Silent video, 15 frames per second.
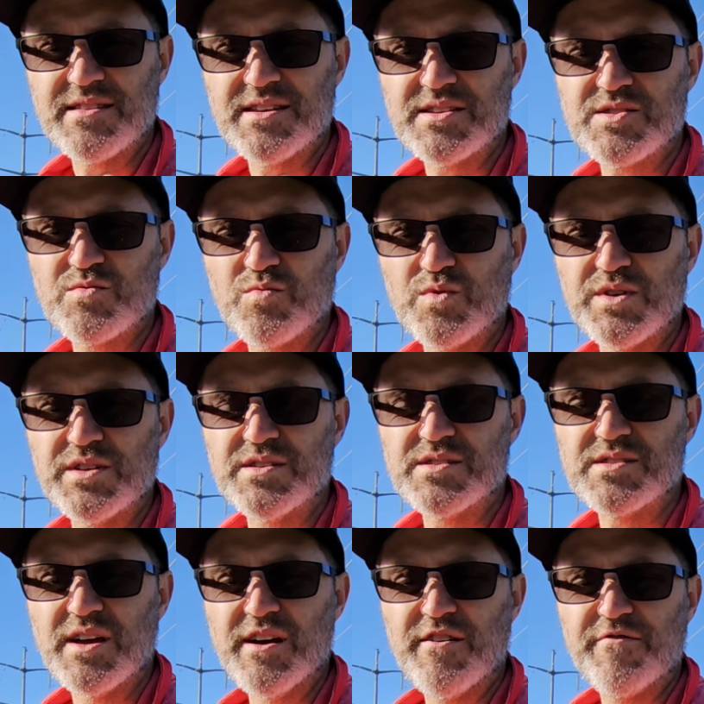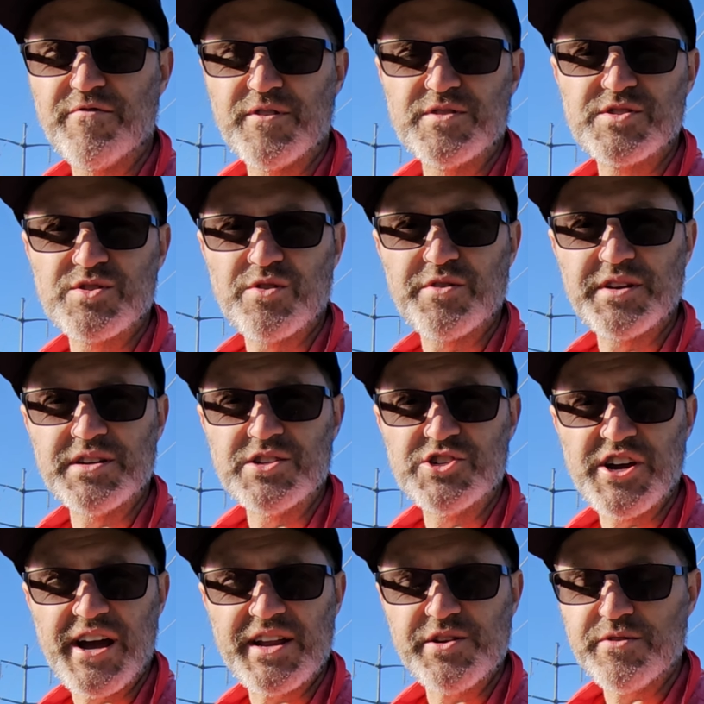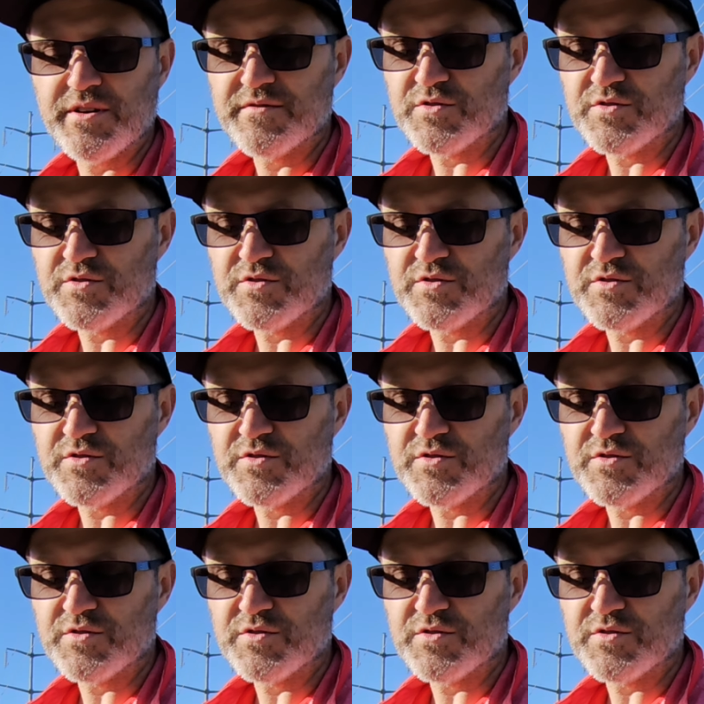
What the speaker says: this was first sold in January of